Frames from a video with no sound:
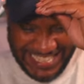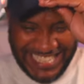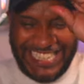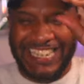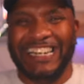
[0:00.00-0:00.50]

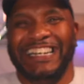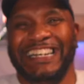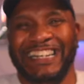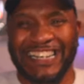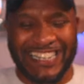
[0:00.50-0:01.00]

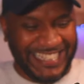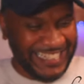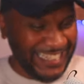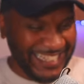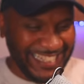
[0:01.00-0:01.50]

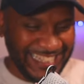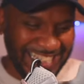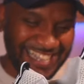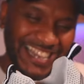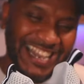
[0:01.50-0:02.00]

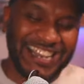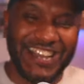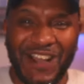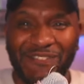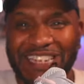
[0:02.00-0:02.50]
I
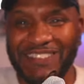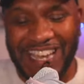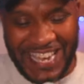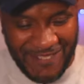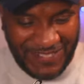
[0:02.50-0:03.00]
can't believe
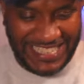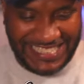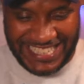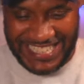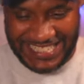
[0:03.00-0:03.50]
how heavy
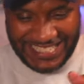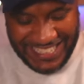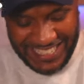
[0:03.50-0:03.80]
this is.